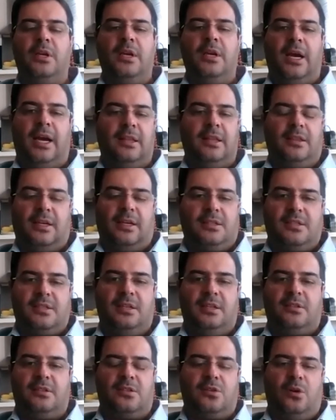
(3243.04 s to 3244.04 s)
and that's
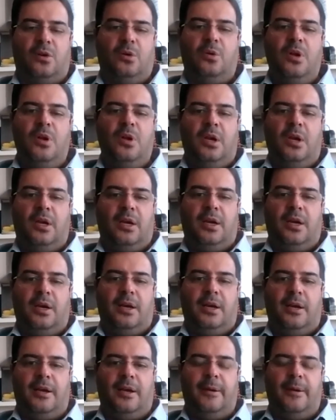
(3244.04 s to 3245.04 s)
it. So
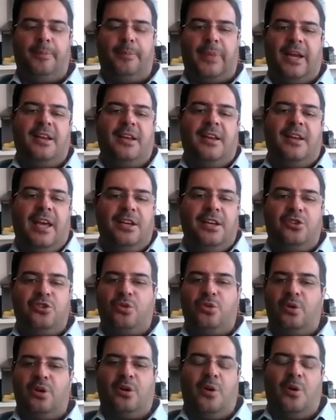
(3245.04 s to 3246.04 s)
by
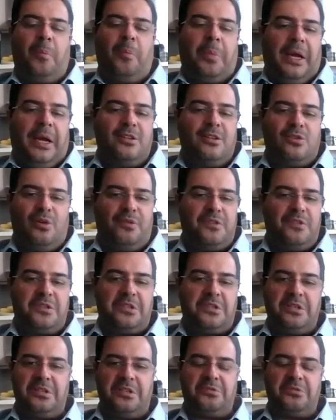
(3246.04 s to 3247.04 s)
nature, a compliance
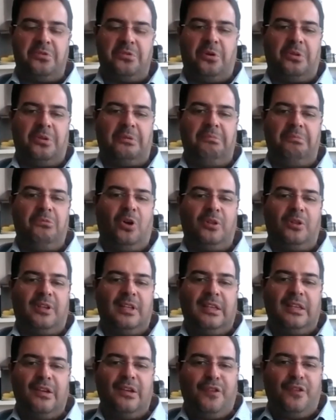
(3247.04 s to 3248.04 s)
officer is not a
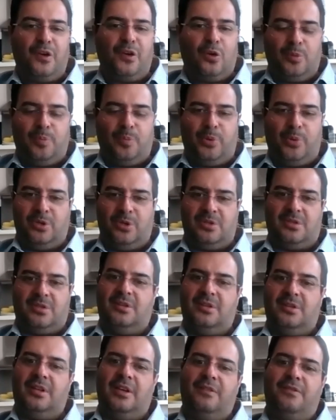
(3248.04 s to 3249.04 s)
difficult
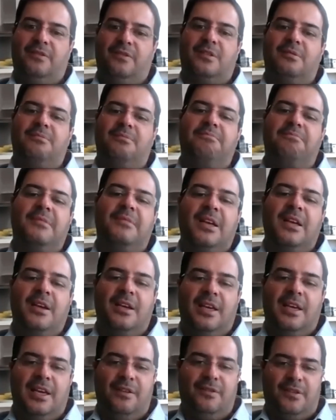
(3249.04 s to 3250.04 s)
person, even
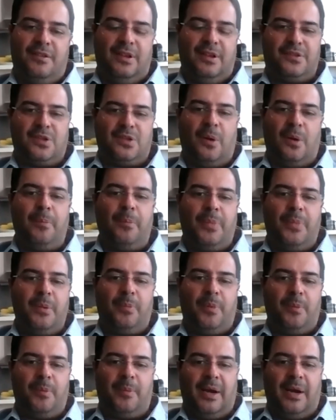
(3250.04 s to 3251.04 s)
if some
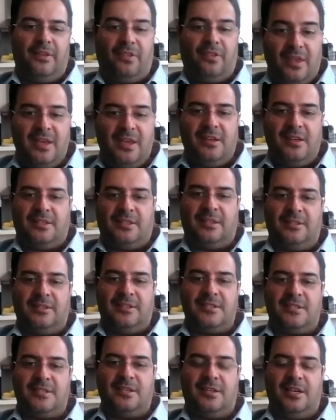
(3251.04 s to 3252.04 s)
people might think that
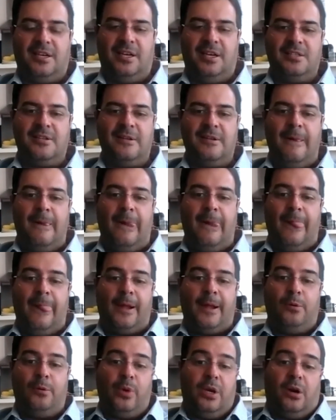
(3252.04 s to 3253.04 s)
is the case.
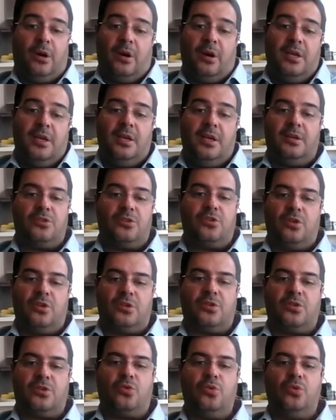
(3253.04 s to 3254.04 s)
We are here
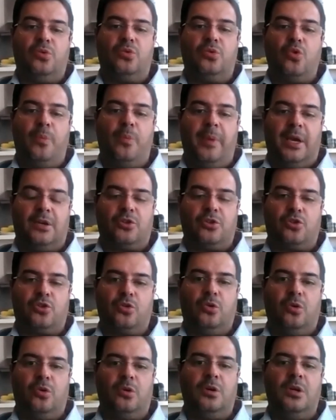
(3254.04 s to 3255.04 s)
just to make
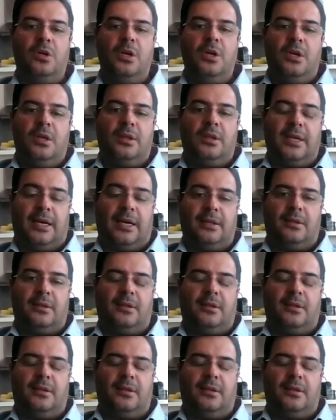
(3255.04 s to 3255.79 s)
sure that